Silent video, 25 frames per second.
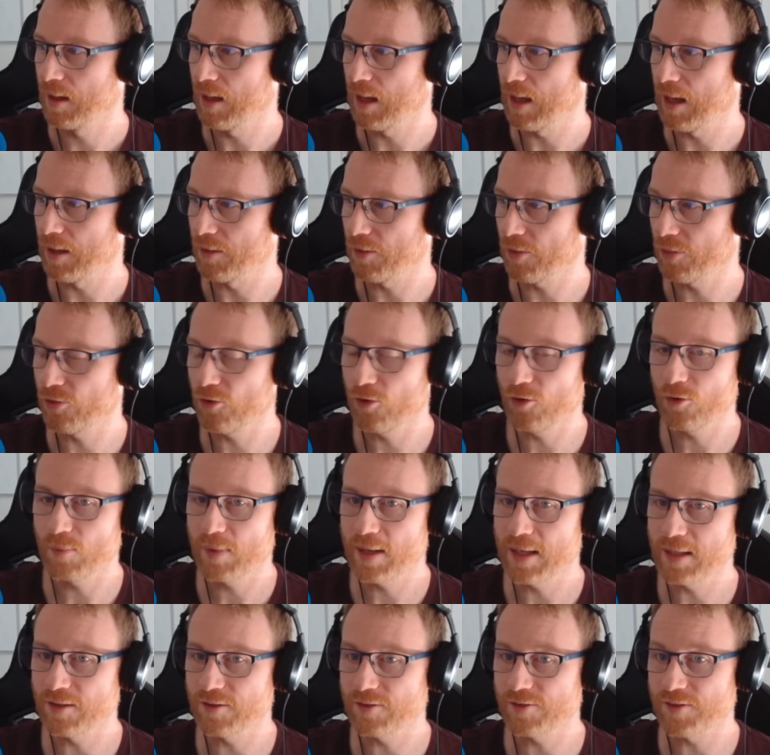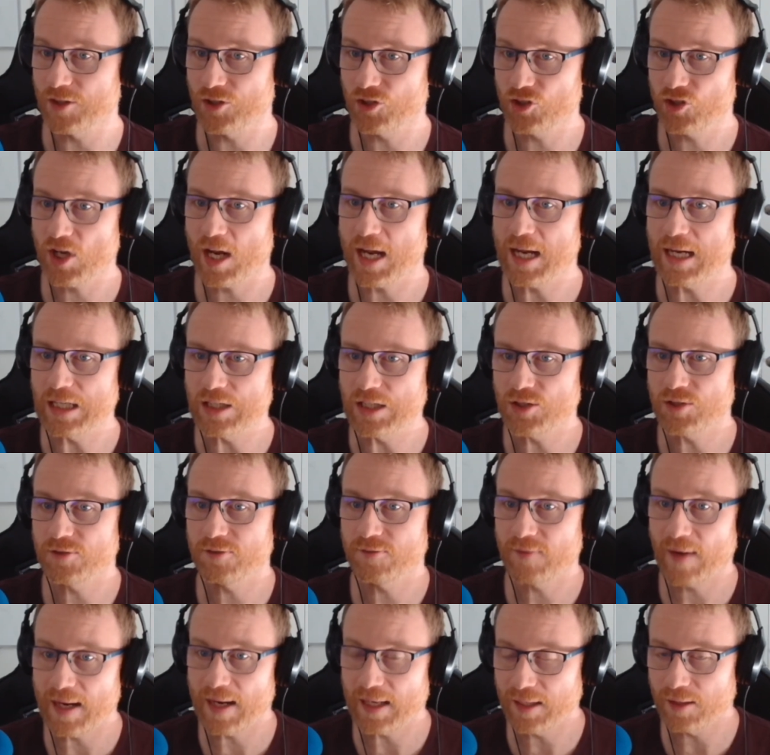The third one is the change
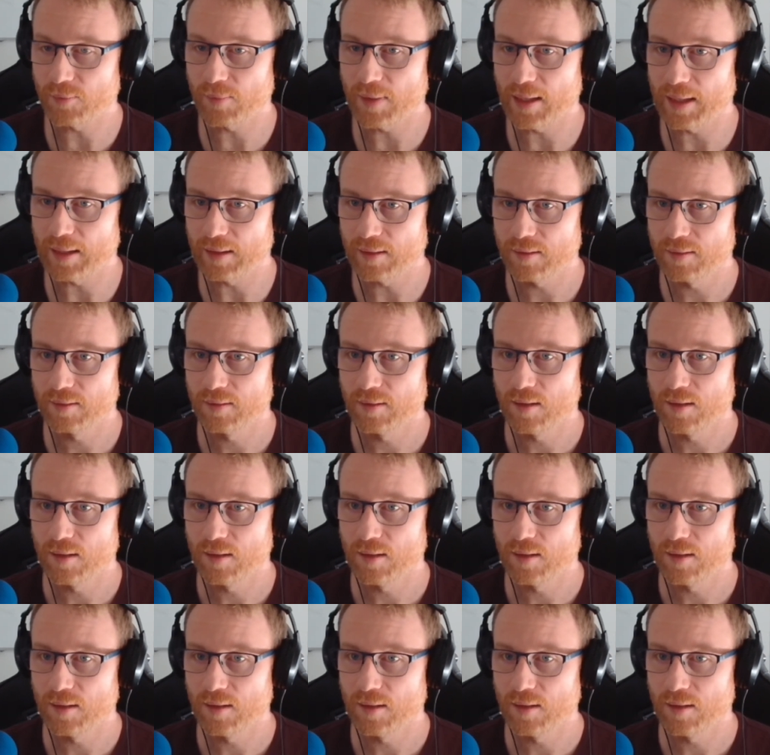failure rate.